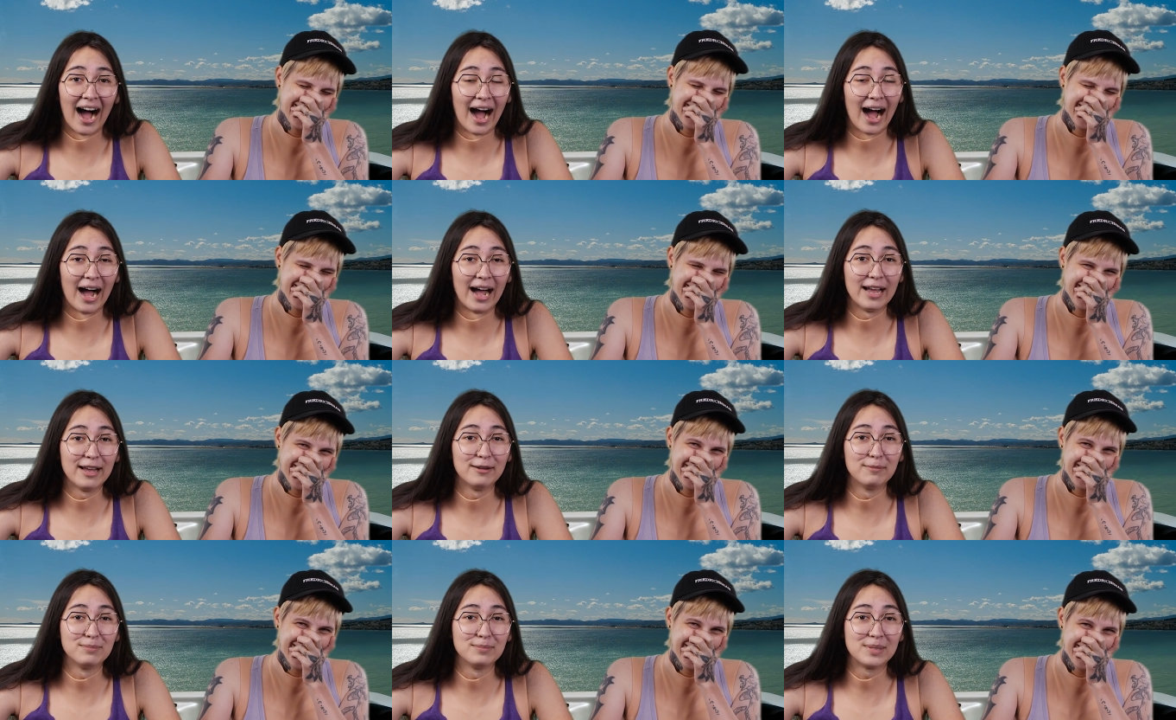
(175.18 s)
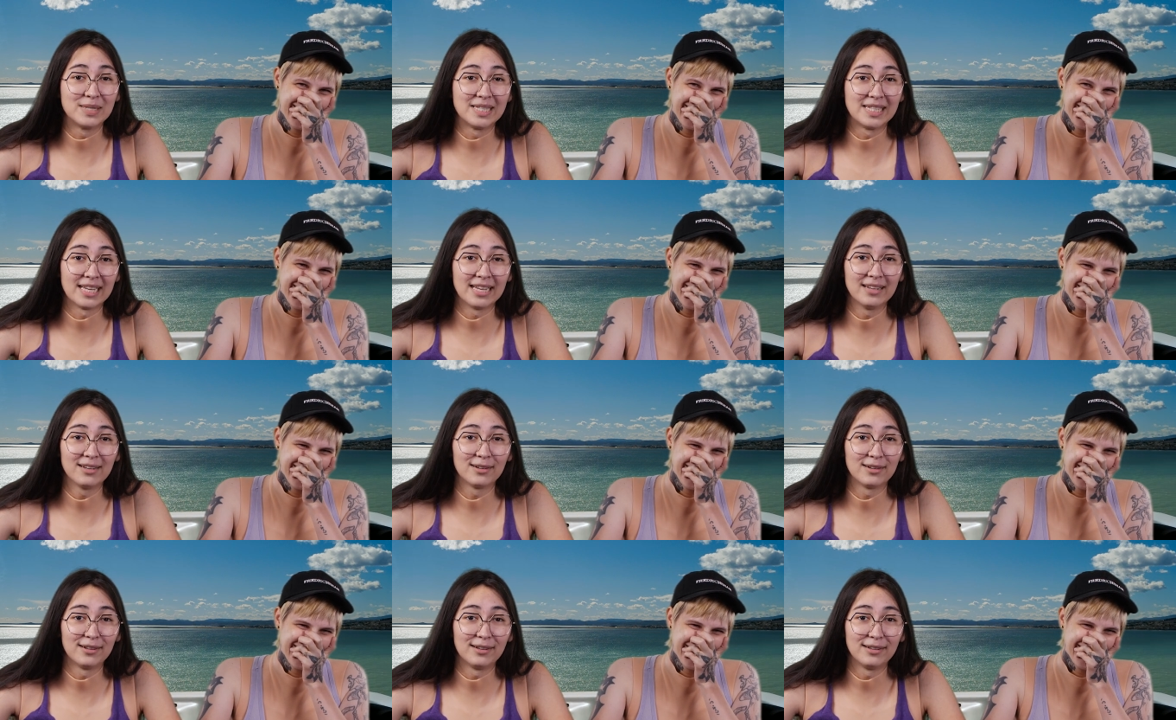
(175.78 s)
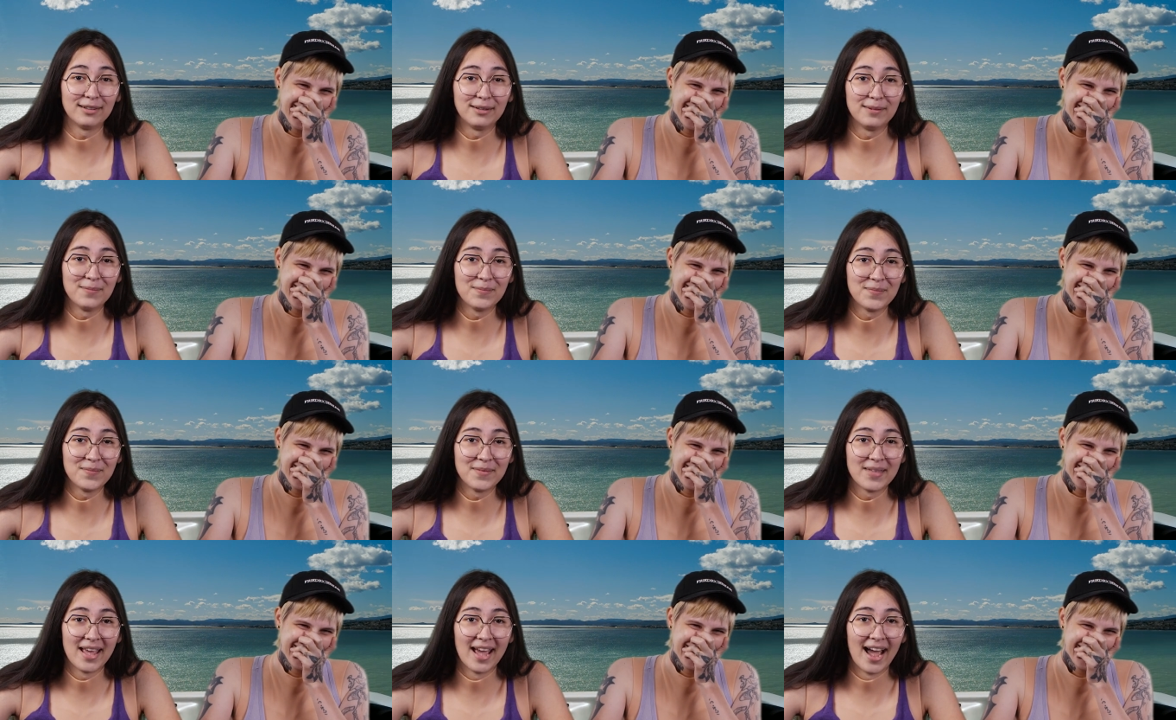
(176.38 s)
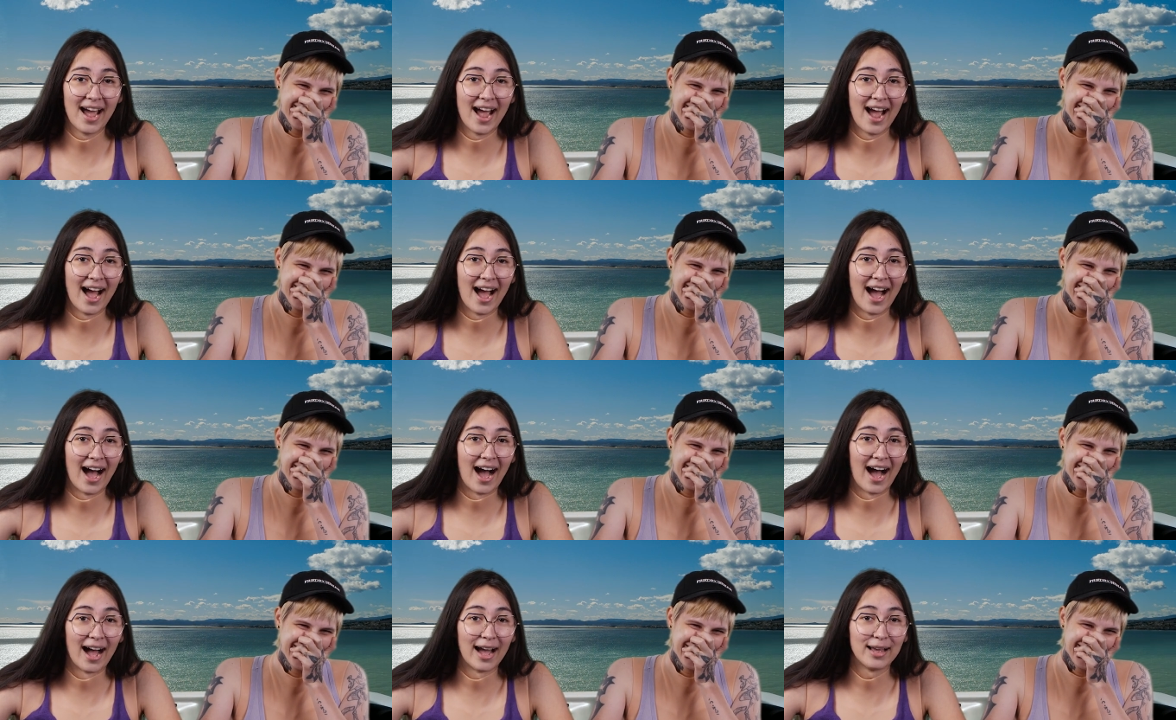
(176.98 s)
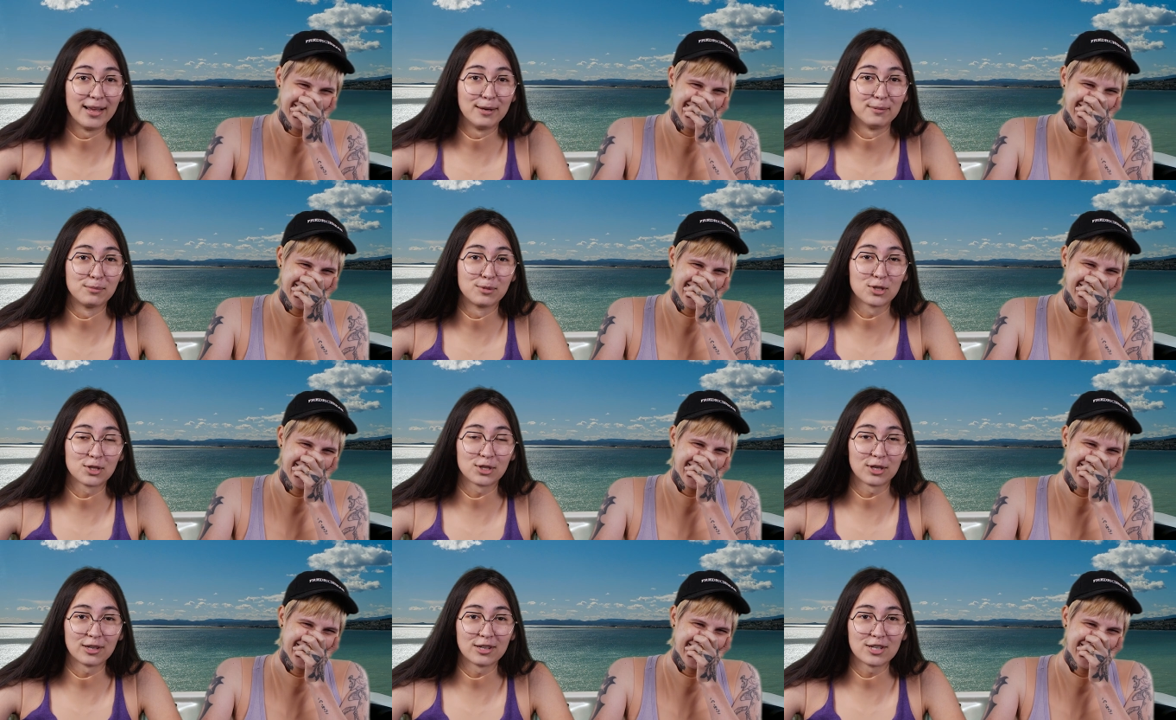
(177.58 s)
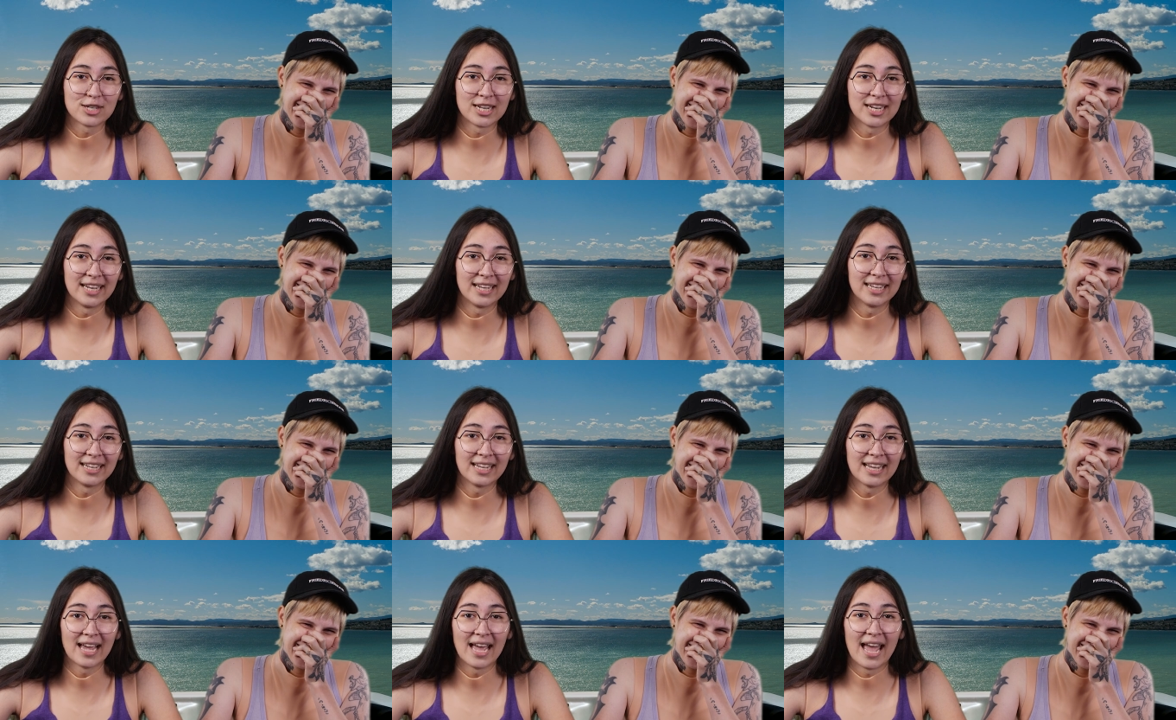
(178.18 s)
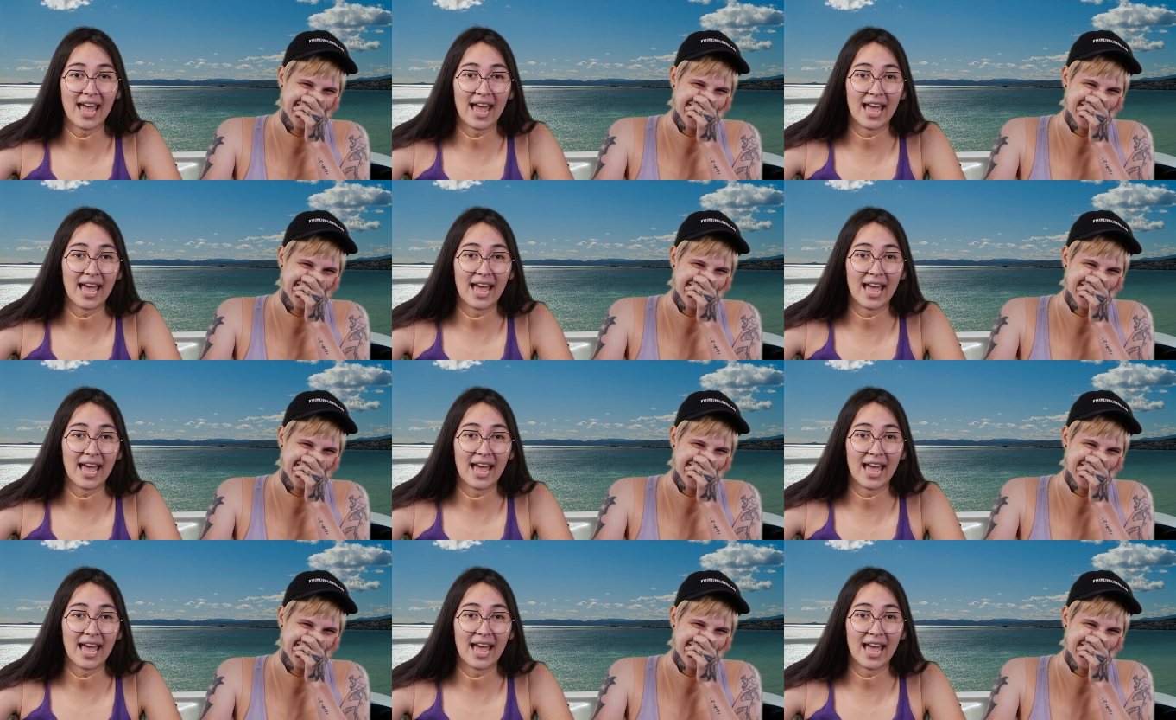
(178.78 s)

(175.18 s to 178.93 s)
Speaker 1: I am single, I am searching,